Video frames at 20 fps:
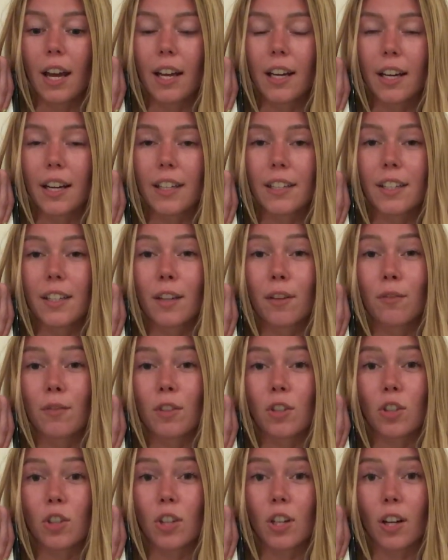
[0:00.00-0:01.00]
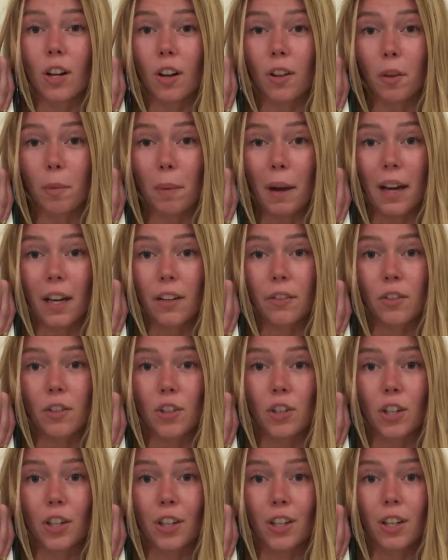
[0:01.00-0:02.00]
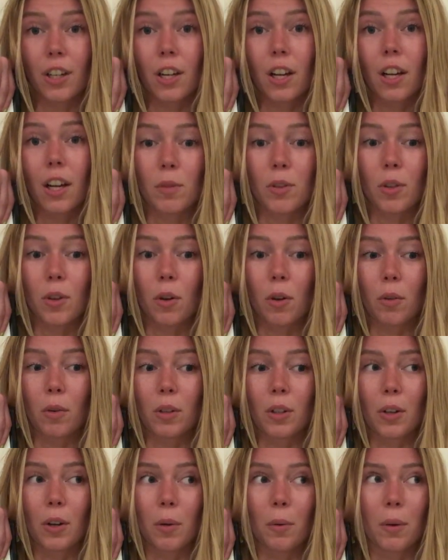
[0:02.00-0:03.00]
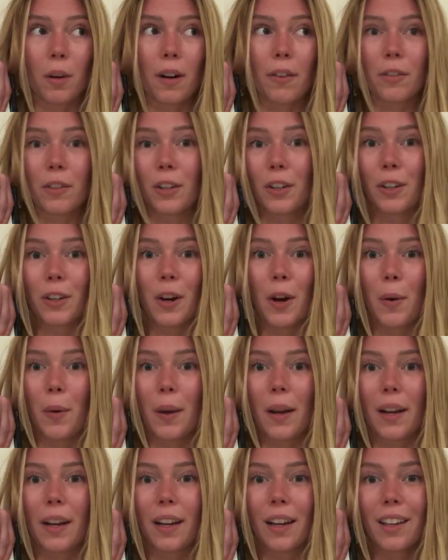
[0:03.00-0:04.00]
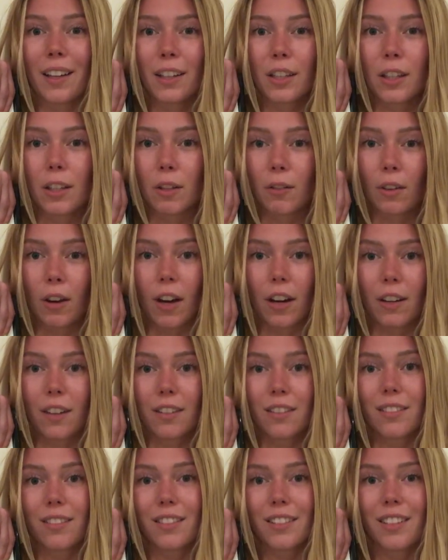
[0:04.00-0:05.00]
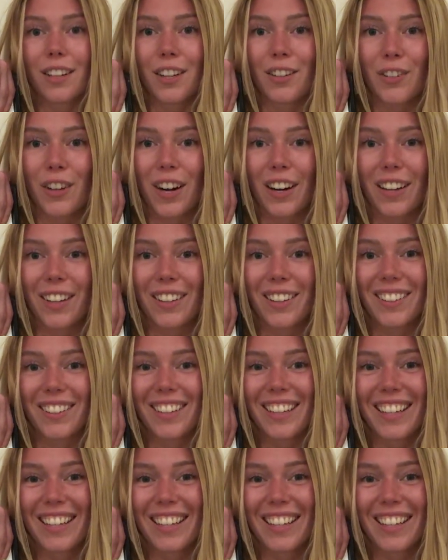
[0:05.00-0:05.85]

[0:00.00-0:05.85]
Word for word: and I did envision it on the back of a shirt, so you know, wherever you're going, you've got a dragon